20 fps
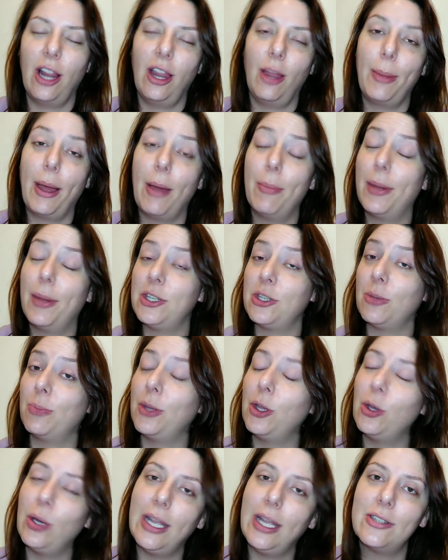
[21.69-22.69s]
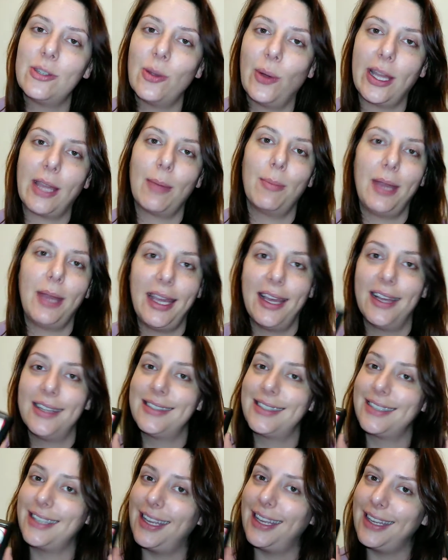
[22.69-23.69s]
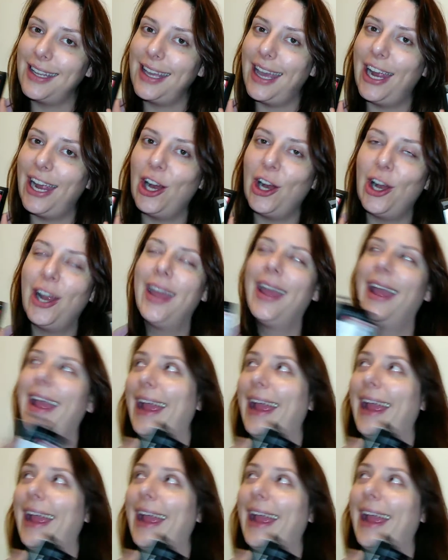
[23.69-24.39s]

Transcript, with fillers: all about budget beauty, so it can be skincare